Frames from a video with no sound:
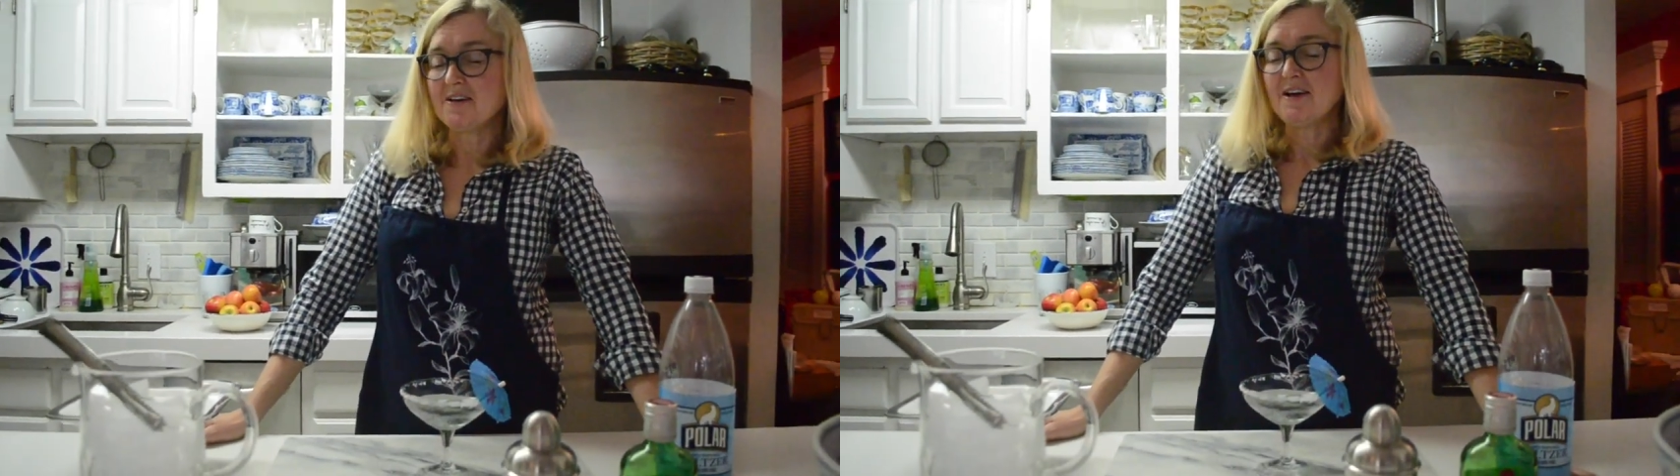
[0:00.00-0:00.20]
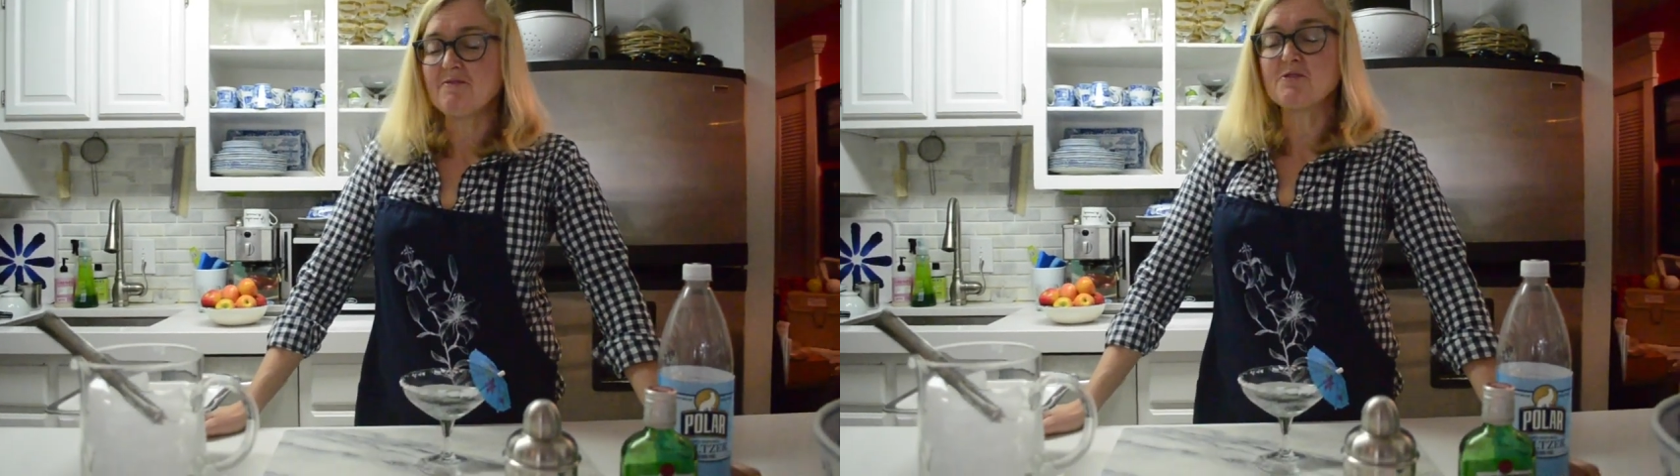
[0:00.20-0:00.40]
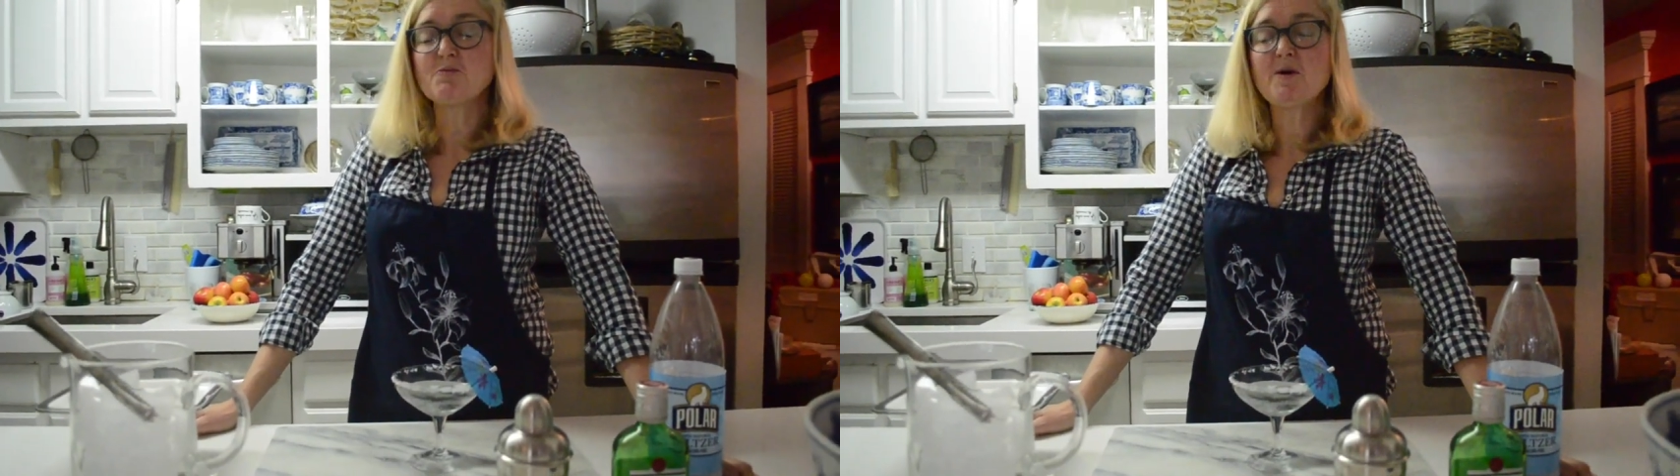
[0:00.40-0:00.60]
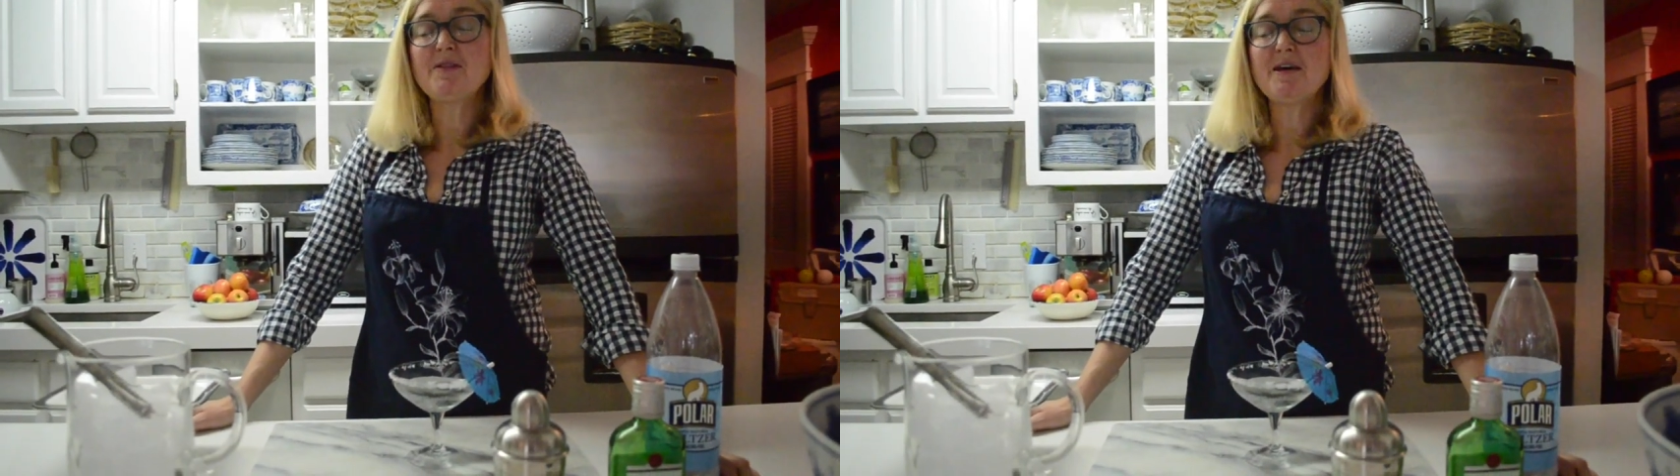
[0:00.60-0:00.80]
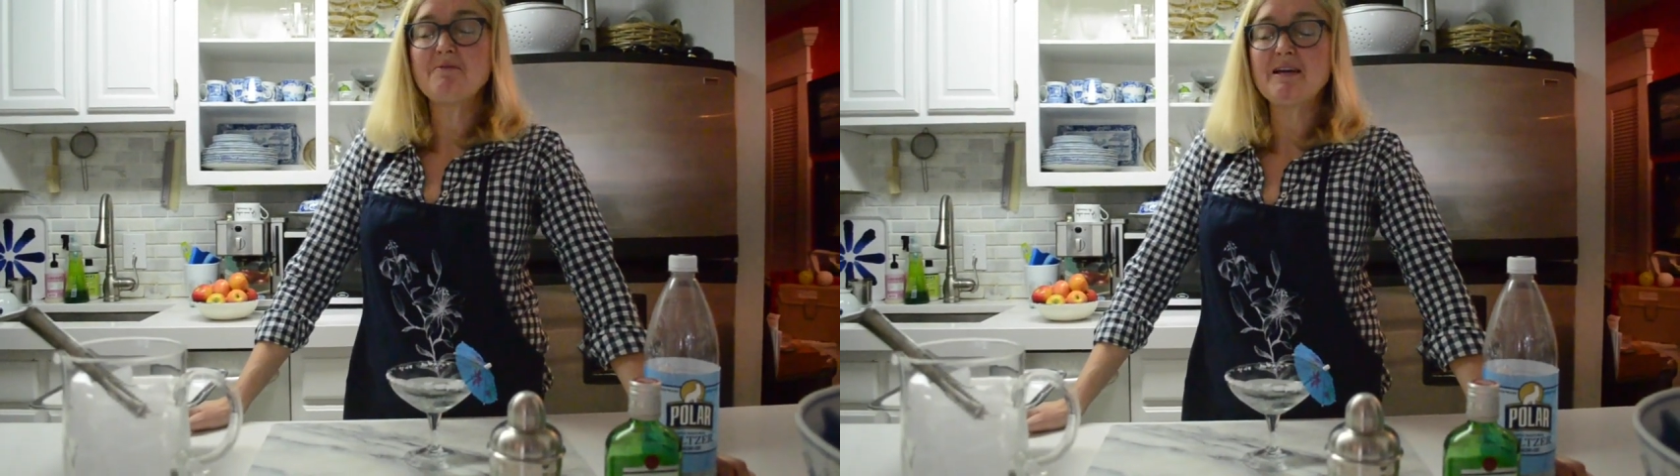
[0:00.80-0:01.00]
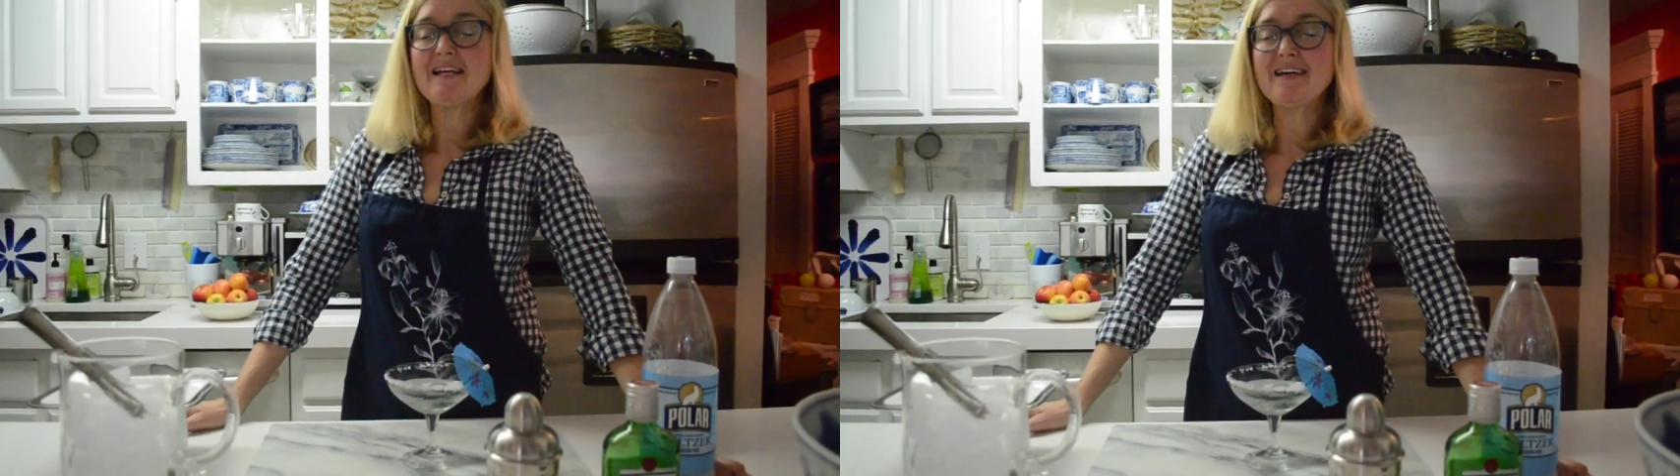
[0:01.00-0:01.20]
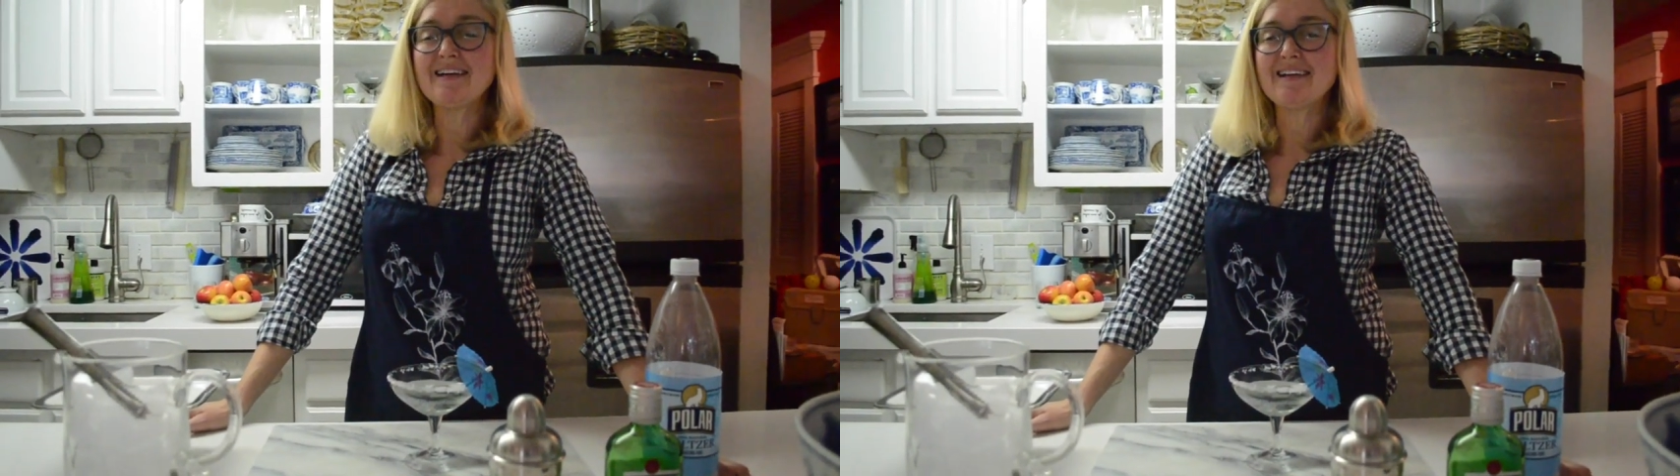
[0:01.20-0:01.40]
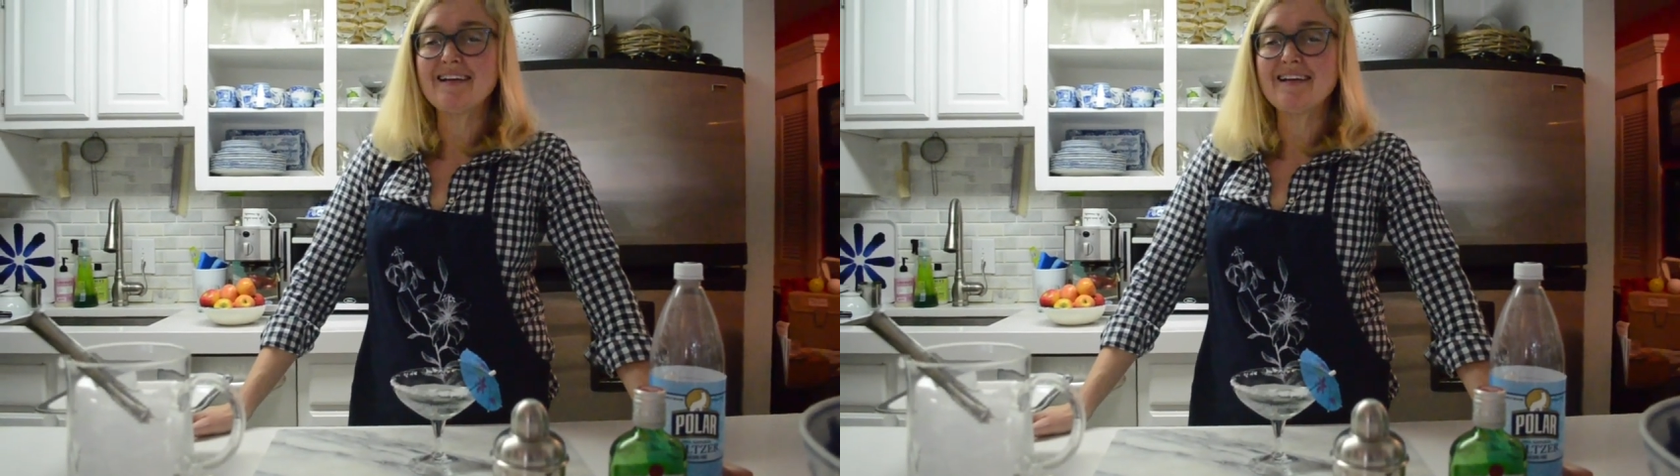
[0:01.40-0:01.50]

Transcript: if there's one thing we need,